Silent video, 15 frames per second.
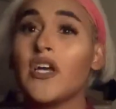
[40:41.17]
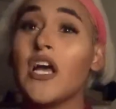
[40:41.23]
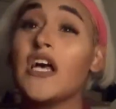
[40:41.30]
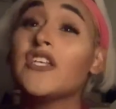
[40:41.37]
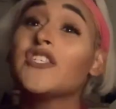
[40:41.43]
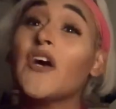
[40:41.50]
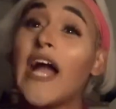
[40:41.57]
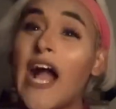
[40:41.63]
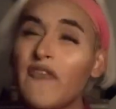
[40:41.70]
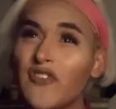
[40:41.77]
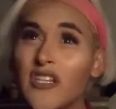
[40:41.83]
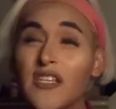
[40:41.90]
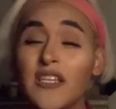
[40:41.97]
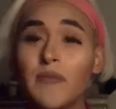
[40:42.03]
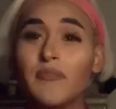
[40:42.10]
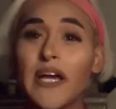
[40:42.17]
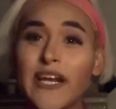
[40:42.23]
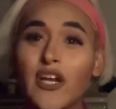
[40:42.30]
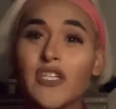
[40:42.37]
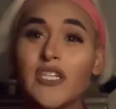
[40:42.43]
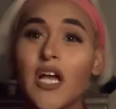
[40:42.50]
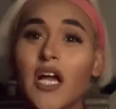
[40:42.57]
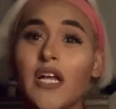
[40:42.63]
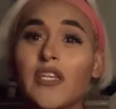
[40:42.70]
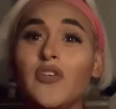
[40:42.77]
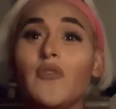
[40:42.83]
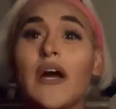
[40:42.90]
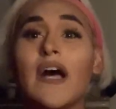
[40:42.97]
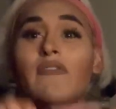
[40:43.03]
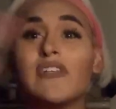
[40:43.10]
So after the lip liner is on,
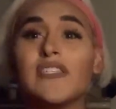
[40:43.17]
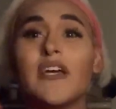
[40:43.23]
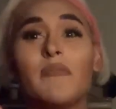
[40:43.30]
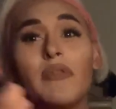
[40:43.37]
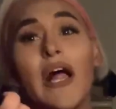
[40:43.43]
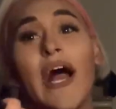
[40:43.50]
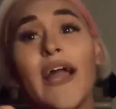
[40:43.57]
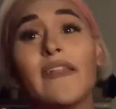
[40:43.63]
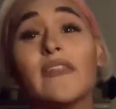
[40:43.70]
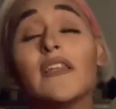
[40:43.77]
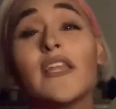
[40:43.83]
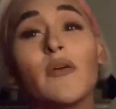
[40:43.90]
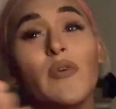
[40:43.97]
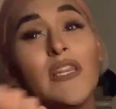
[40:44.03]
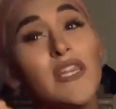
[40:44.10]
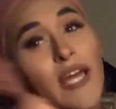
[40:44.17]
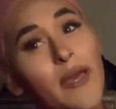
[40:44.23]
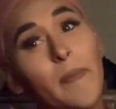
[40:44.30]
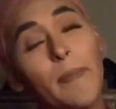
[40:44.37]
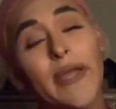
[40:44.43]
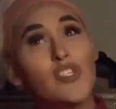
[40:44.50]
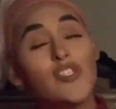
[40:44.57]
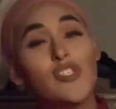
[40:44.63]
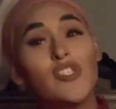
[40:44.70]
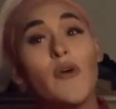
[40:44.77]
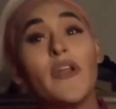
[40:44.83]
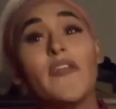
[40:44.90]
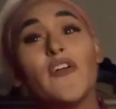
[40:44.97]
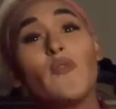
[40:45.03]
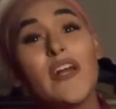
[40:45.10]
you obviously applied the liquid lip. So
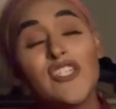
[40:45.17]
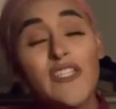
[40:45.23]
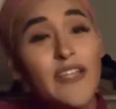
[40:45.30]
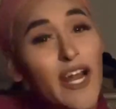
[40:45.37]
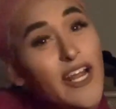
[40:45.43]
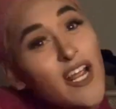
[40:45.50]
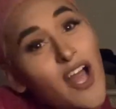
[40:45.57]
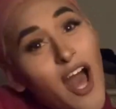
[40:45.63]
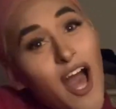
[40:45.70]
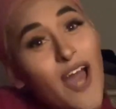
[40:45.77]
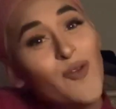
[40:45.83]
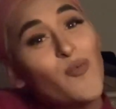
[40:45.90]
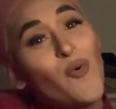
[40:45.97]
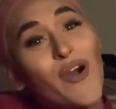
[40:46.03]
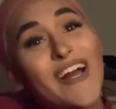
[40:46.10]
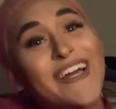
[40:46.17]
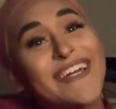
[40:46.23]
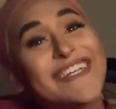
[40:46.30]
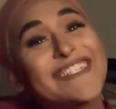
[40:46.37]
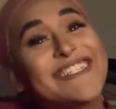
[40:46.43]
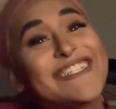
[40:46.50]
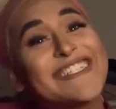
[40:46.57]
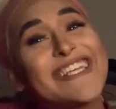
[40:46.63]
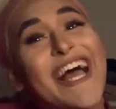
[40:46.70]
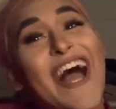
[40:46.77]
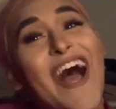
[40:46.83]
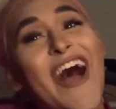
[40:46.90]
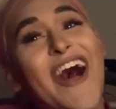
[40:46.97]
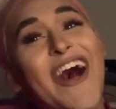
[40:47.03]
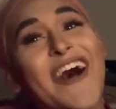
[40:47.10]
another question that I got was,
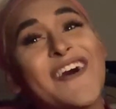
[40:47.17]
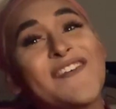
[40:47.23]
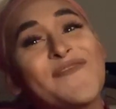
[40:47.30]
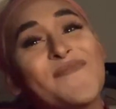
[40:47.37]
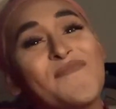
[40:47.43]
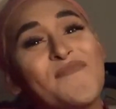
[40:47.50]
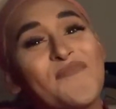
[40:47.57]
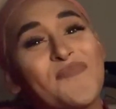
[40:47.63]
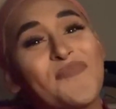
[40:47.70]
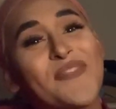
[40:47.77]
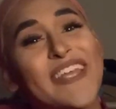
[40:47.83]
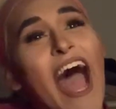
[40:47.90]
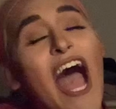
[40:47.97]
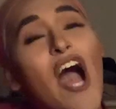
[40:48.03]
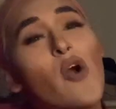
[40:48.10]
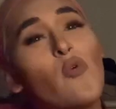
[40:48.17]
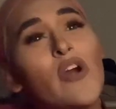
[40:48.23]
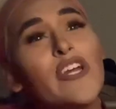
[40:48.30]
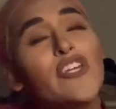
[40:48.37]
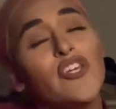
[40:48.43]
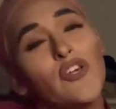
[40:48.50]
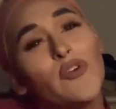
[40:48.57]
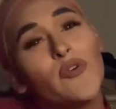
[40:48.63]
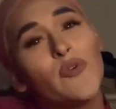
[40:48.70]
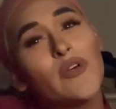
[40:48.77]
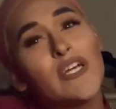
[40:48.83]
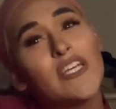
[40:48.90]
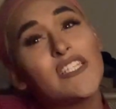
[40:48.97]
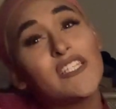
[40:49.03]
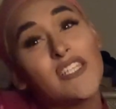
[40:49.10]
how are
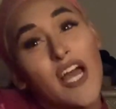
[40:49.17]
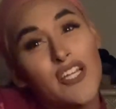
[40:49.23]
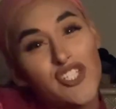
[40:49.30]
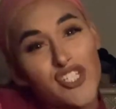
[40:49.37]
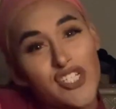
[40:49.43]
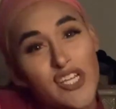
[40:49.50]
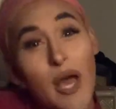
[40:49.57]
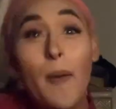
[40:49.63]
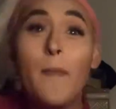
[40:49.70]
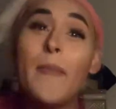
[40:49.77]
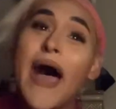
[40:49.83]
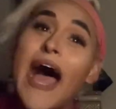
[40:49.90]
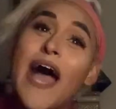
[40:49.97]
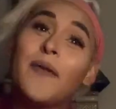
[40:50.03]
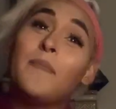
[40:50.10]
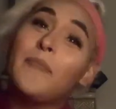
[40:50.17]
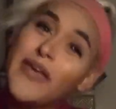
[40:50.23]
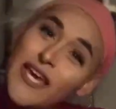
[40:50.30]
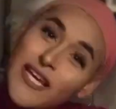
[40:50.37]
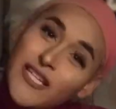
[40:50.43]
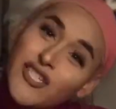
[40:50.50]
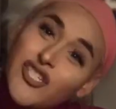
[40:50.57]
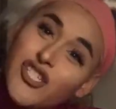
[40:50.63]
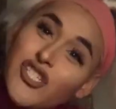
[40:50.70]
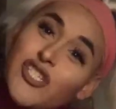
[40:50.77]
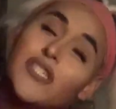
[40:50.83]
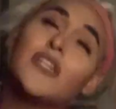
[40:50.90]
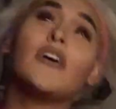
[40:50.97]
you such a bad bitch?